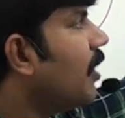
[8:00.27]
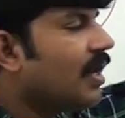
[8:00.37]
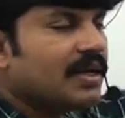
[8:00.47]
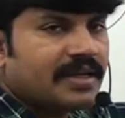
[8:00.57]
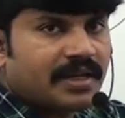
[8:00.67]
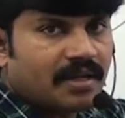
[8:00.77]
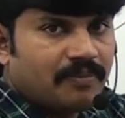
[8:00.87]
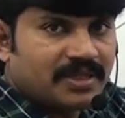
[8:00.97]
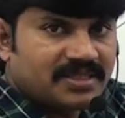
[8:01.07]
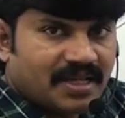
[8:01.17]
are not getting
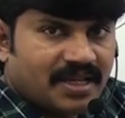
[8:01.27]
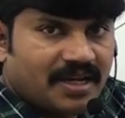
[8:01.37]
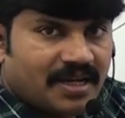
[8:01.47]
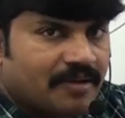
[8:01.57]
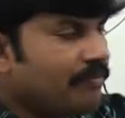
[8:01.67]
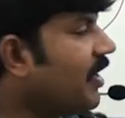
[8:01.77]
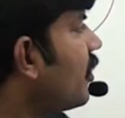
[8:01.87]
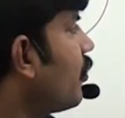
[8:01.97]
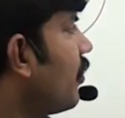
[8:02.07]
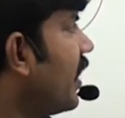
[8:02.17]
bus ticket,
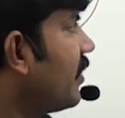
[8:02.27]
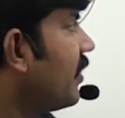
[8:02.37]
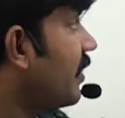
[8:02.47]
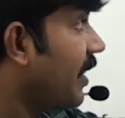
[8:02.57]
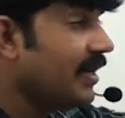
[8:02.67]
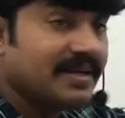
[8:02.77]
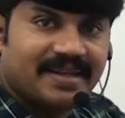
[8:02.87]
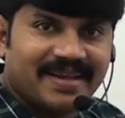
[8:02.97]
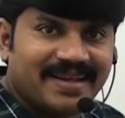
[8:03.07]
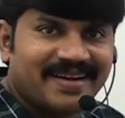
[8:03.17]
better to get a train
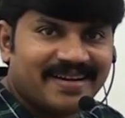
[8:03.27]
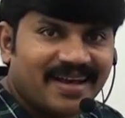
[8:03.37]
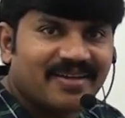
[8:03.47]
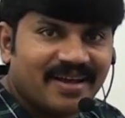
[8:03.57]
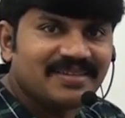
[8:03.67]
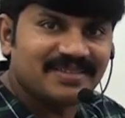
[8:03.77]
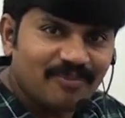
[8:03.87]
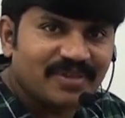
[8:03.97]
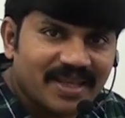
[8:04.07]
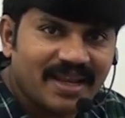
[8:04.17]
ticket. Are you getting
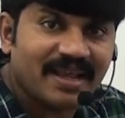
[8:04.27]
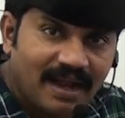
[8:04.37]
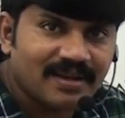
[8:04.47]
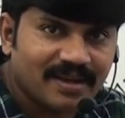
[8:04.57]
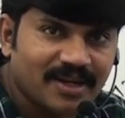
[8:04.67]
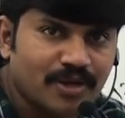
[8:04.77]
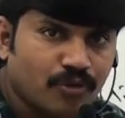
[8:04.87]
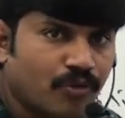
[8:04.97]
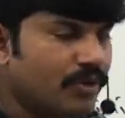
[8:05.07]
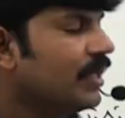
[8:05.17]
something like alternative
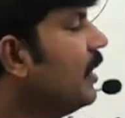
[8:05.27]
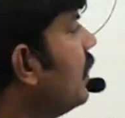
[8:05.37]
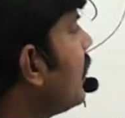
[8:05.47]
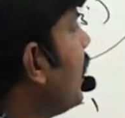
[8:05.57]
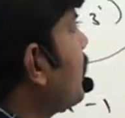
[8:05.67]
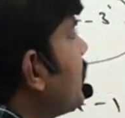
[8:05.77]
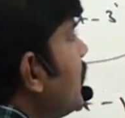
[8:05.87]
code? Next,